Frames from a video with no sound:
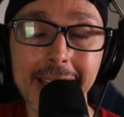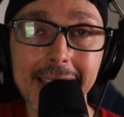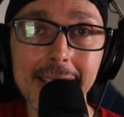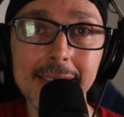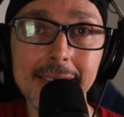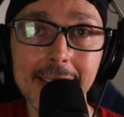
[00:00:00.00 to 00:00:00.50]

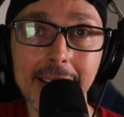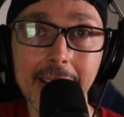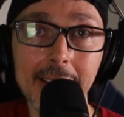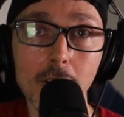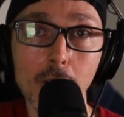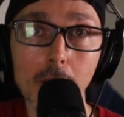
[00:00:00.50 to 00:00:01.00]
easy
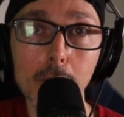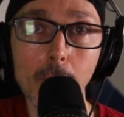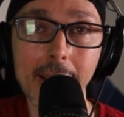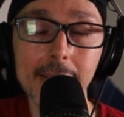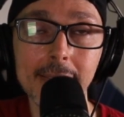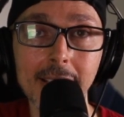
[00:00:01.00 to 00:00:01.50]
in a lot of
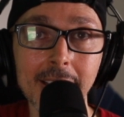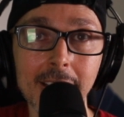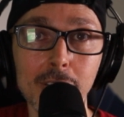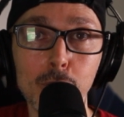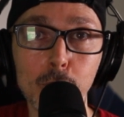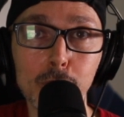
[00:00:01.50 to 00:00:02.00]
ways
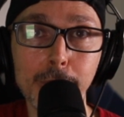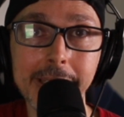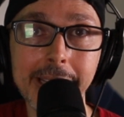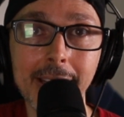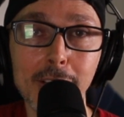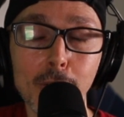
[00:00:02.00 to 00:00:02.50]
to
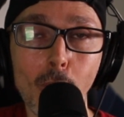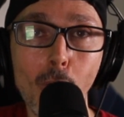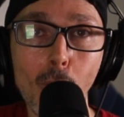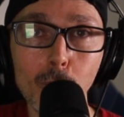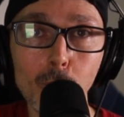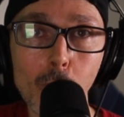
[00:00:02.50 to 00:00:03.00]
create your
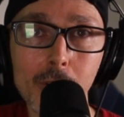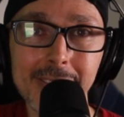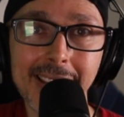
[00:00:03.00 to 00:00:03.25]
own worlds.